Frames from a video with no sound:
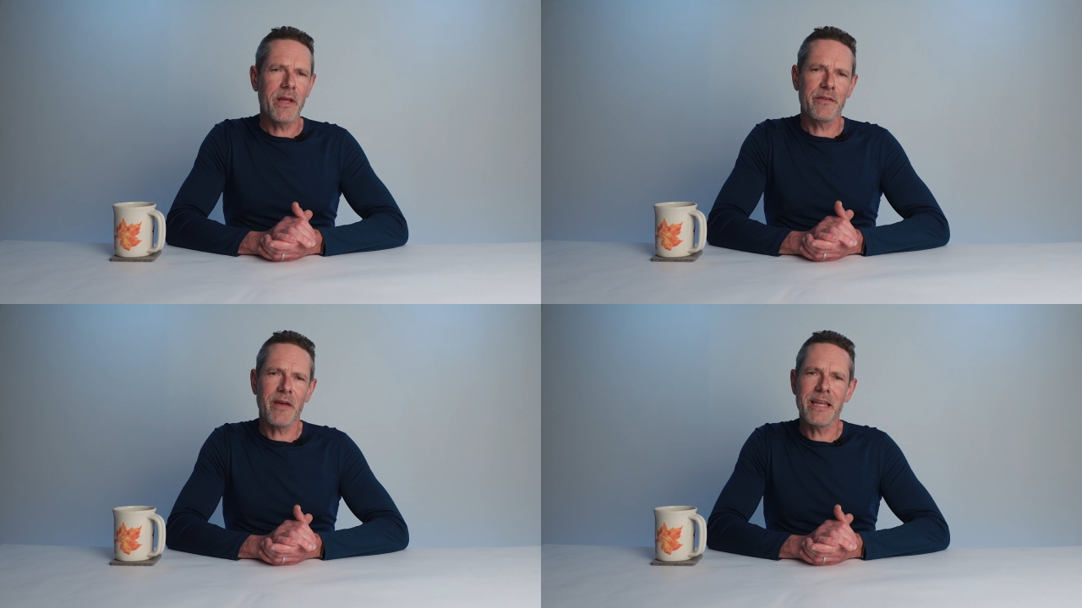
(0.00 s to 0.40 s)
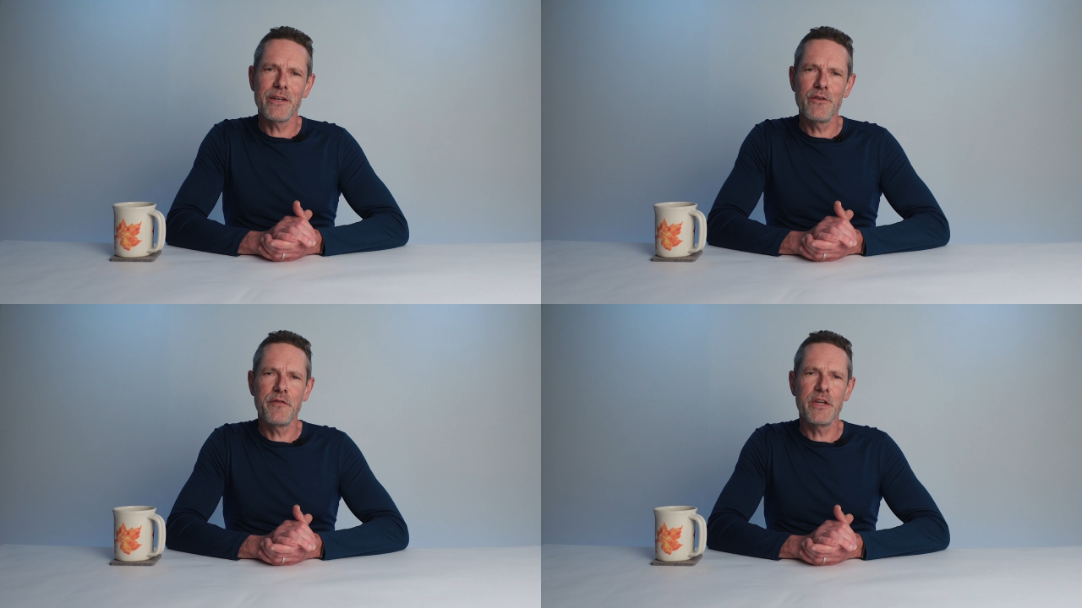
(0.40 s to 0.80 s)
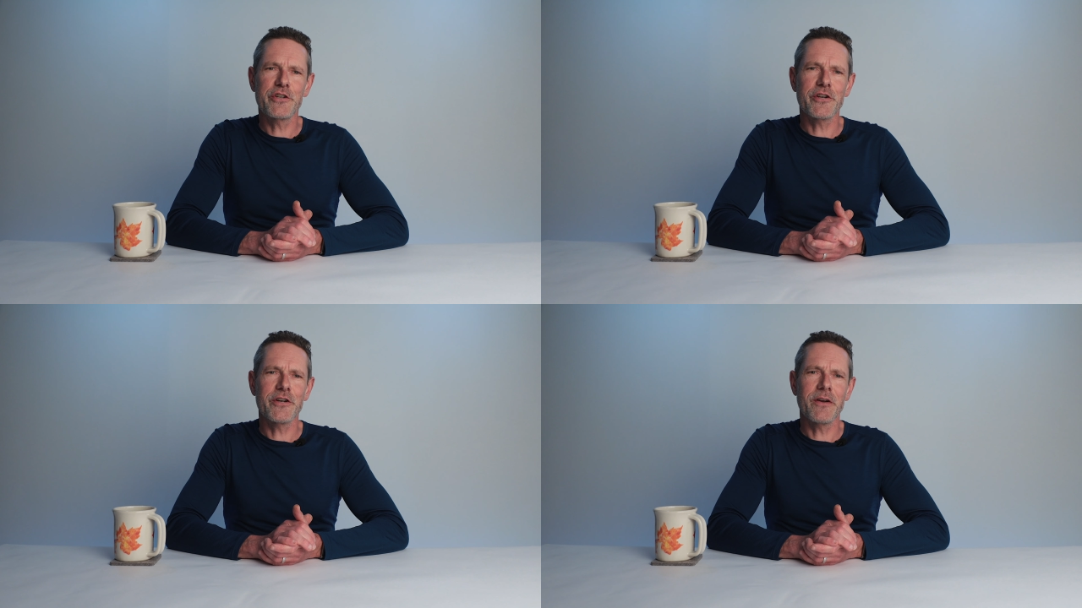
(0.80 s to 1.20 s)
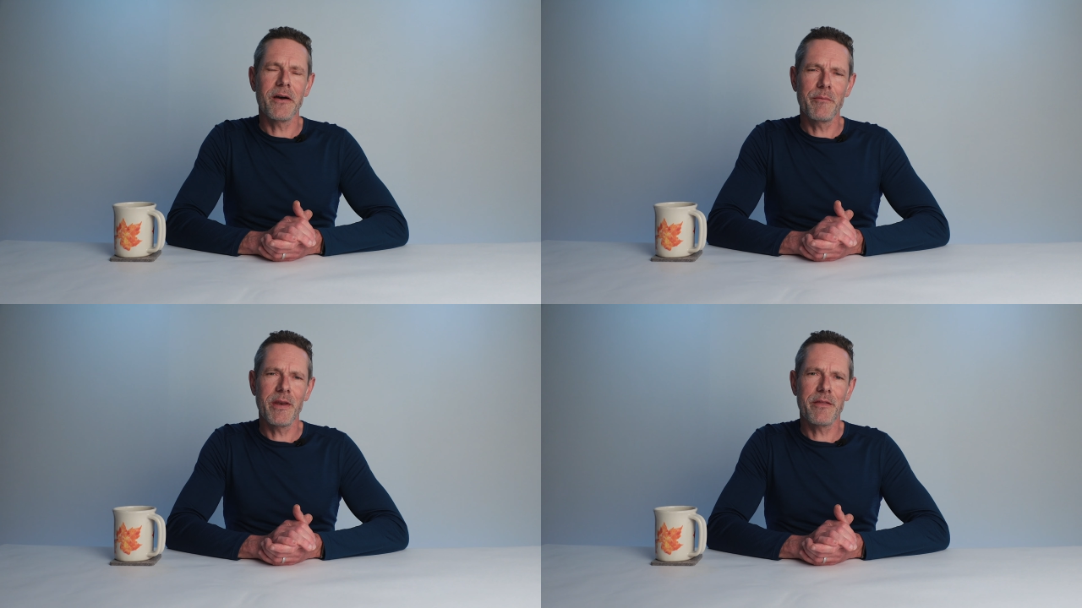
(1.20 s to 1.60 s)
exciting new feature
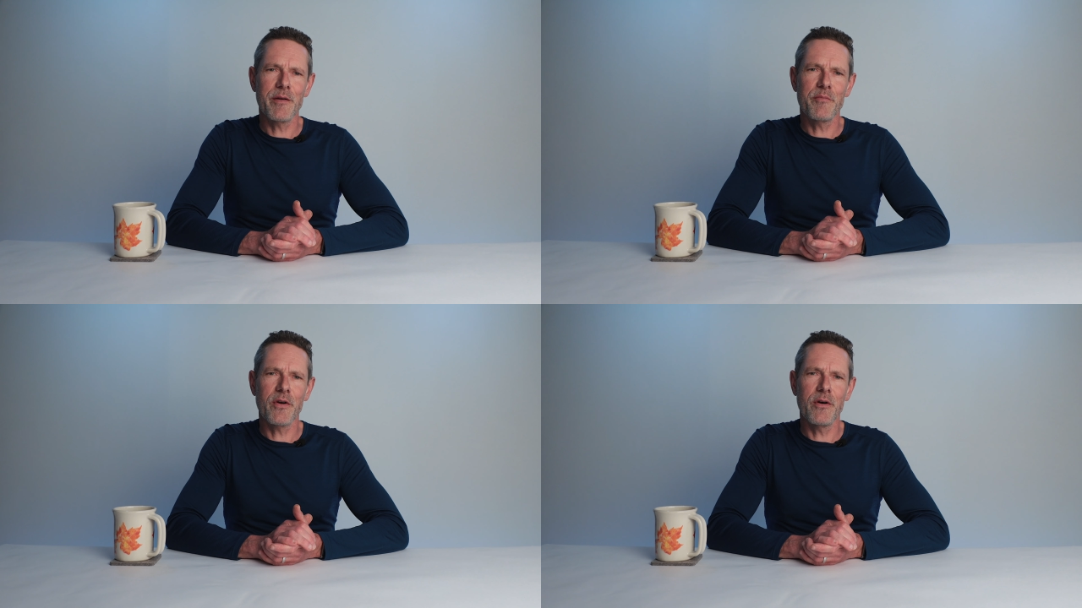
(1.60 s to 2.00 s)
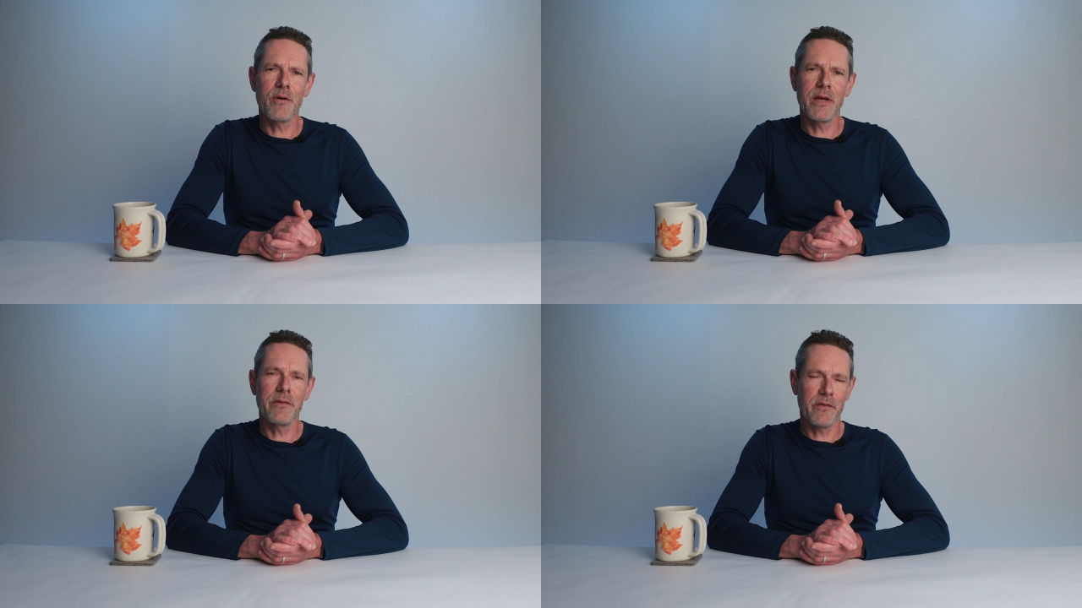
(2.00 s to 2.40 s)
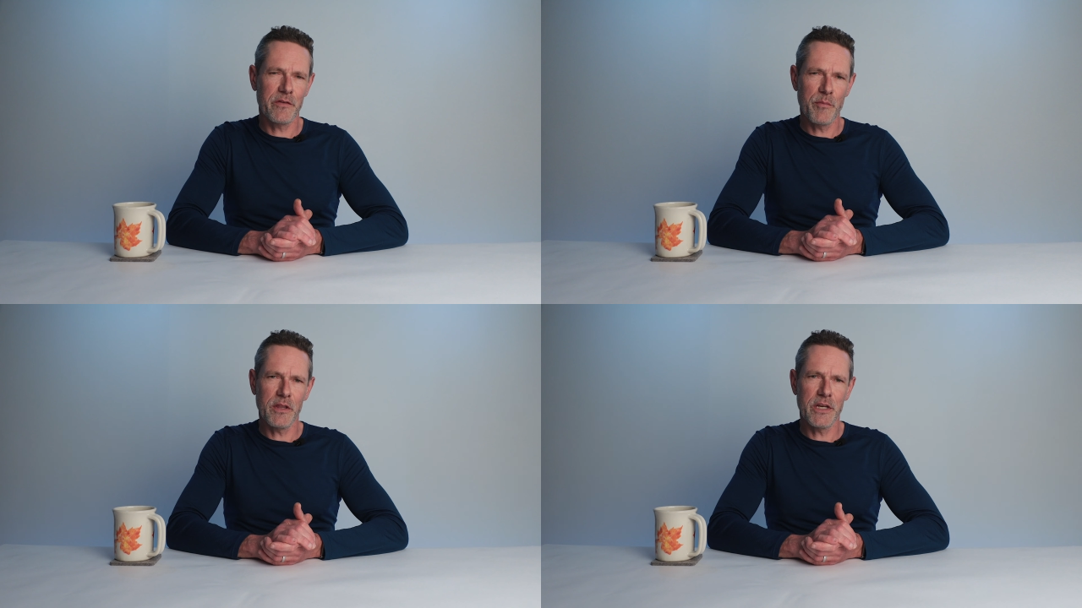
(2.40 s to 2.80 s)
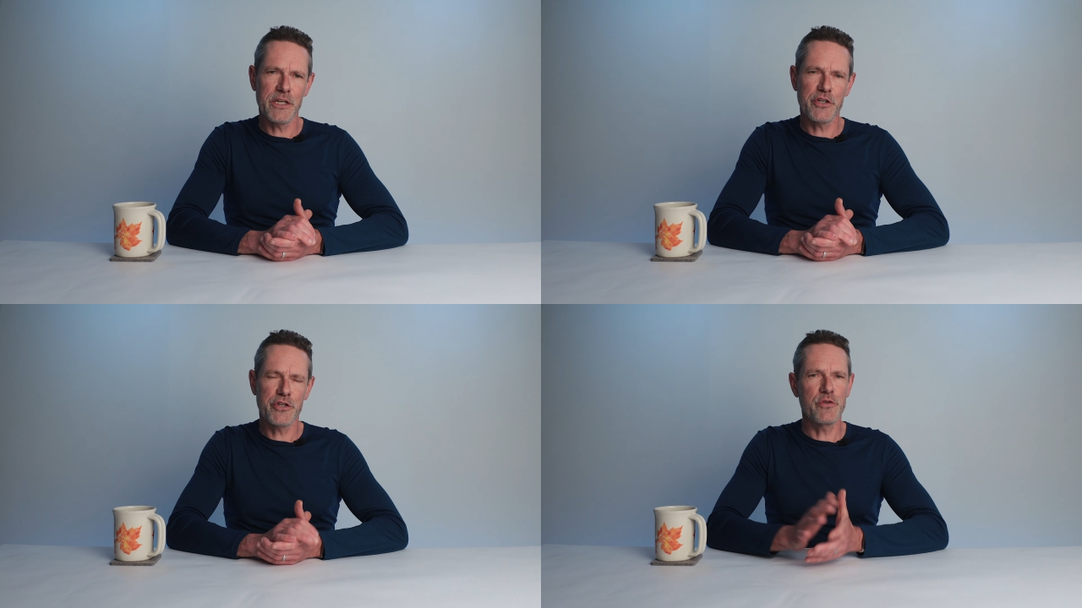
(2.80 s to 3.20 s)
on the Mini 3 Pro is its
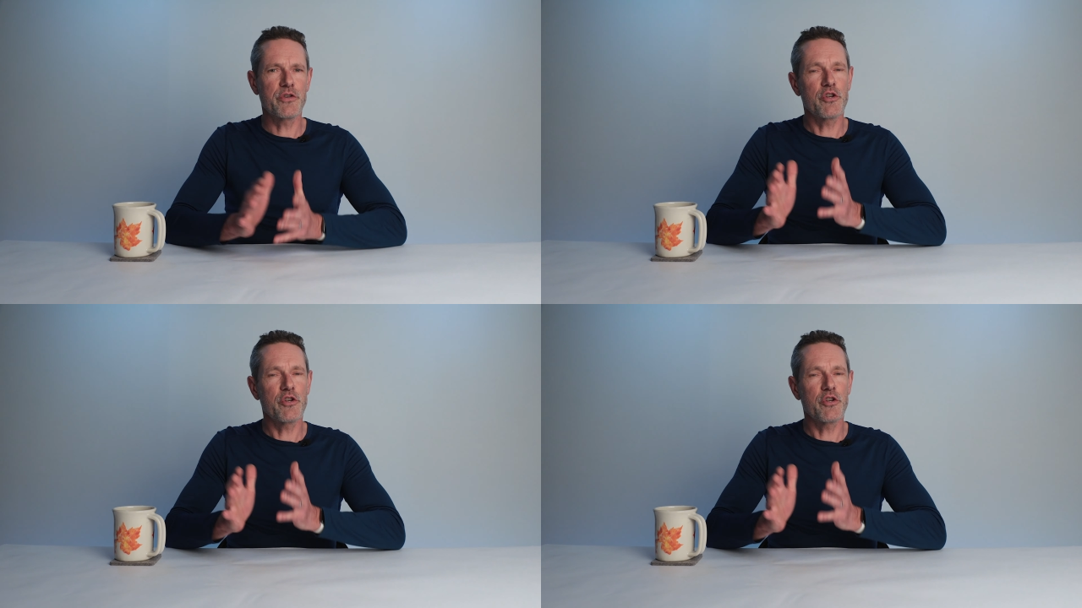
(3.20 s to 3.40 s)
ability to shoot